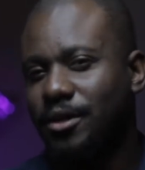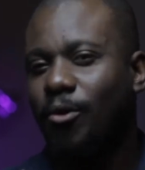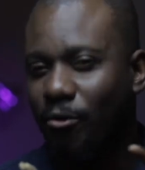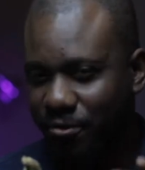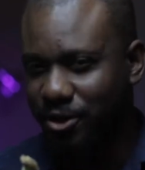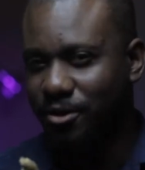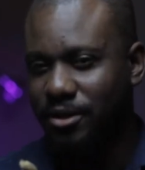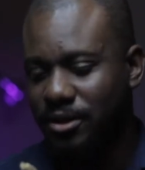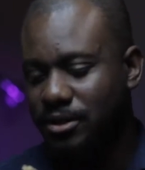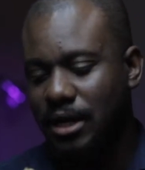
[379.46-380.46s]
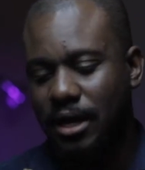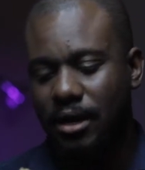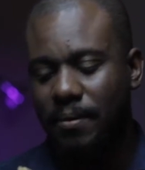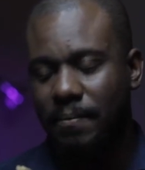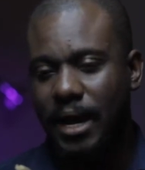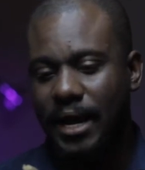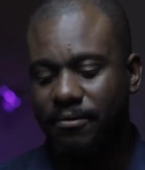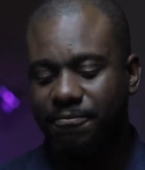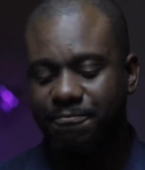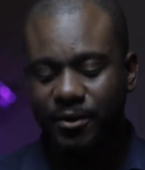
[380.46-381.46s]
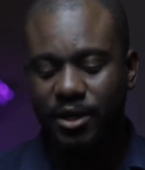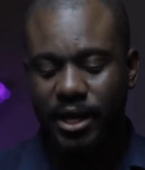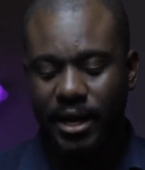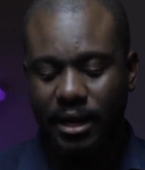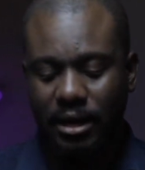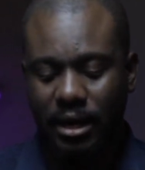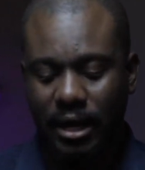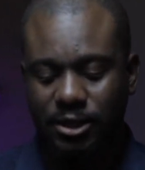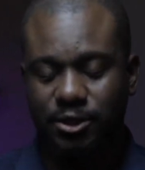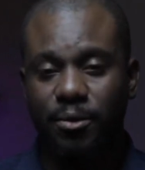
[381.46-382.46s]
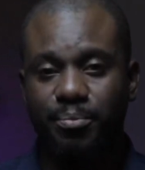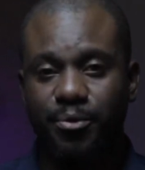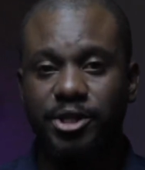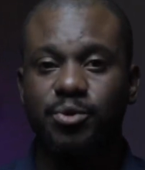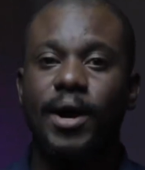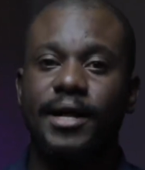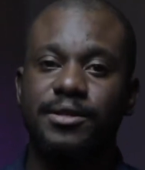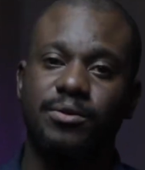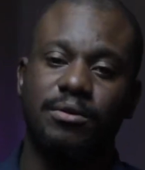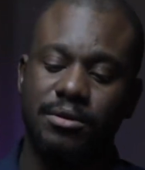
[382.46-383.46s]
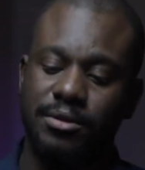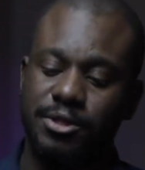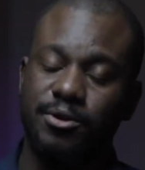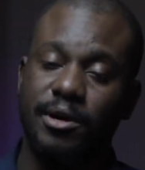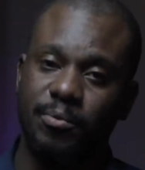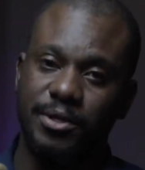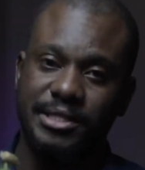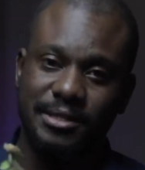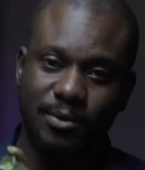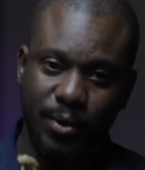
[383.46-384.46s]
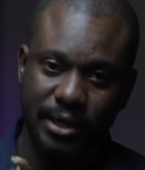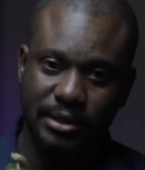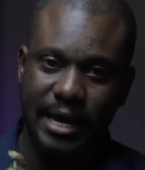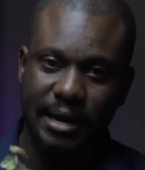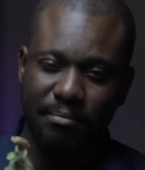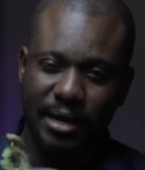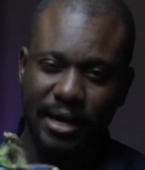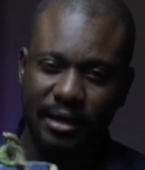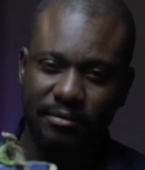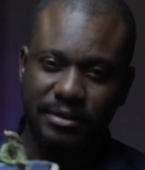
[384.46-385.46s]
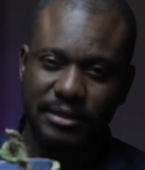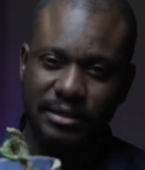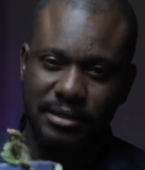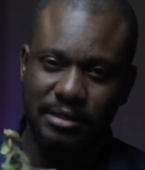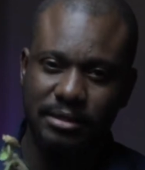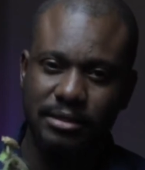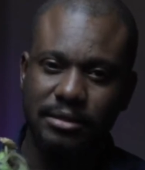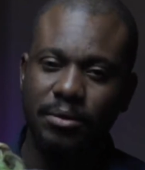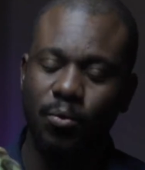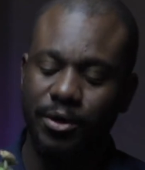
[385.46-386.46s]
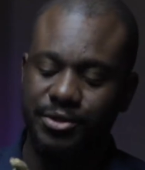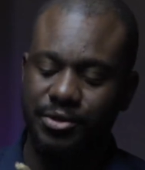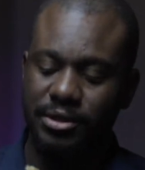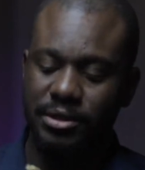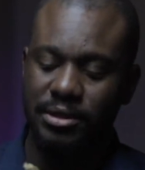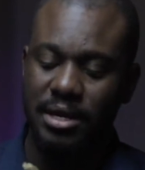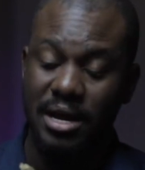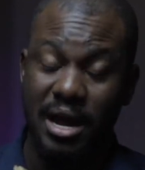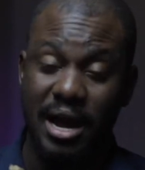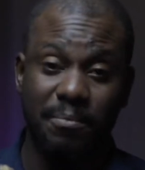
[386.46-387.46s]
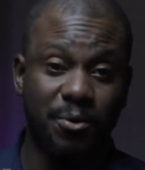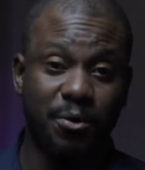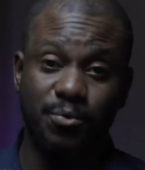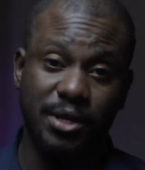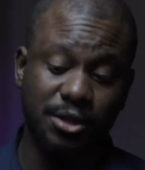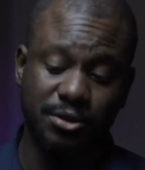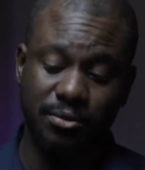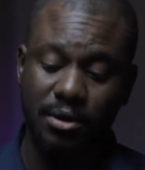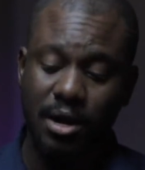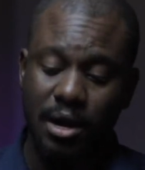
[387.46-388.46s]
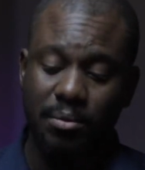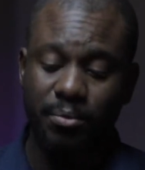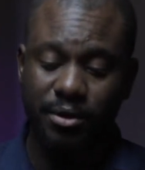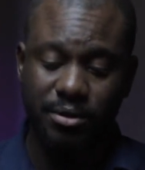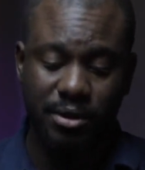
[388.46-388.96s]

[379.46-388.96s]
overdone it. I feel like at some point while the soil was still wet, I may have still watered it. I'm not really sure, but